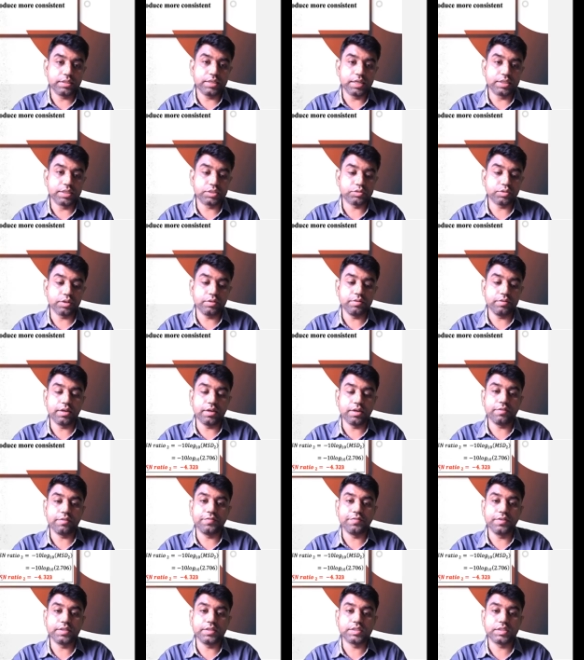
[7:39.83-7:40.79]
That's why we
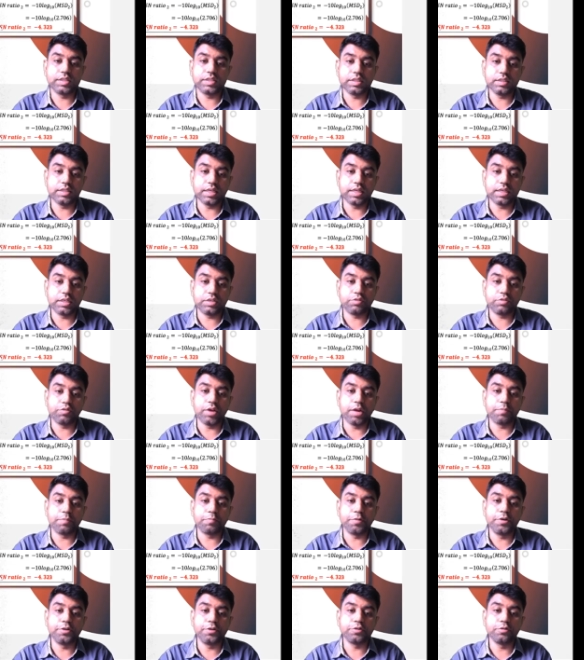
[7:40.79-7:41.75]
are fixing that
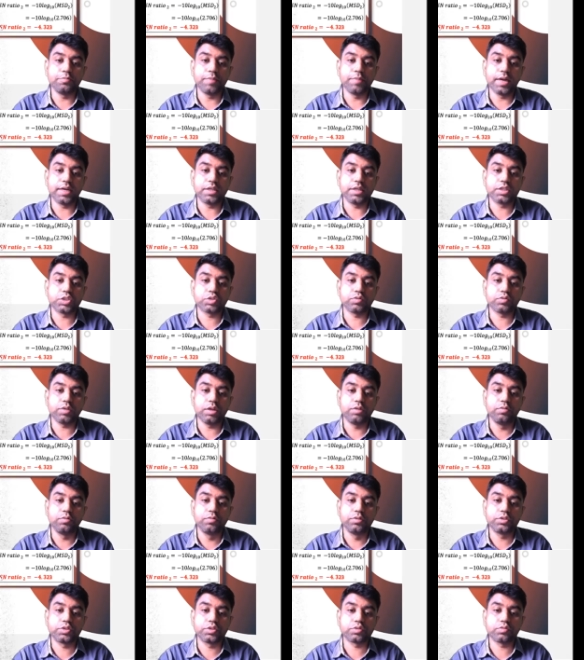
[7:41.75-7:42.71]
12.2 minus 12
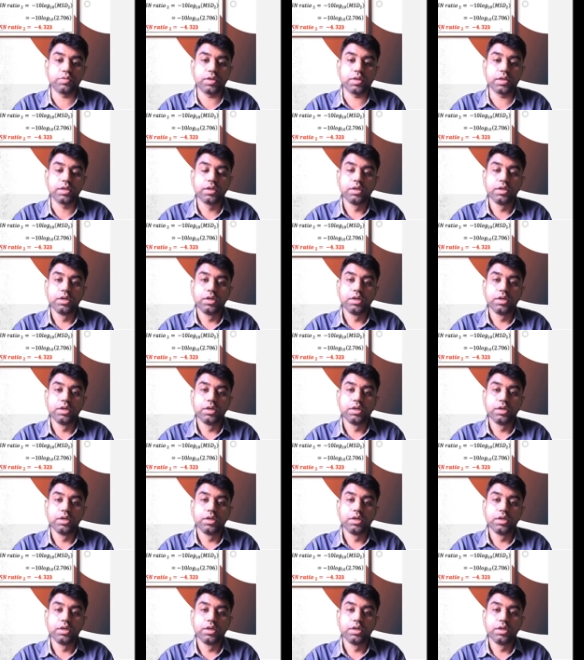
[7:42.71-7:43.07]
whole square.